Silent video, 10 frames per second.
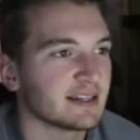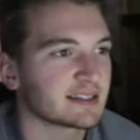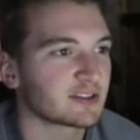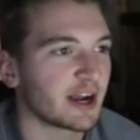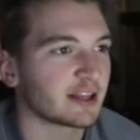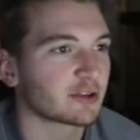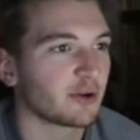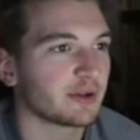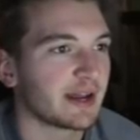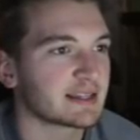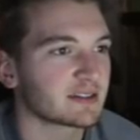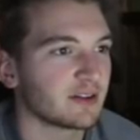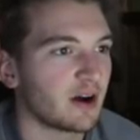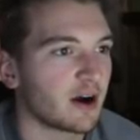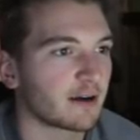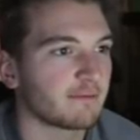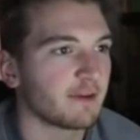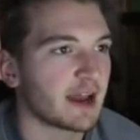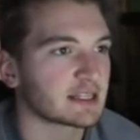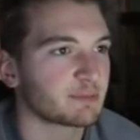Let's try and throw a nice little hard
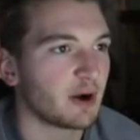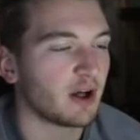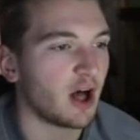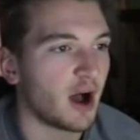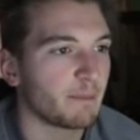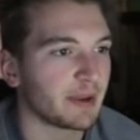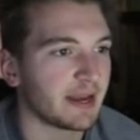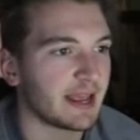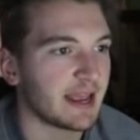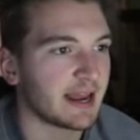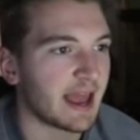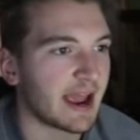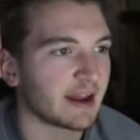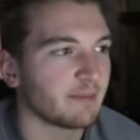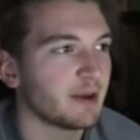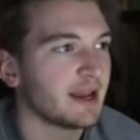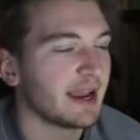fastball up and in at him.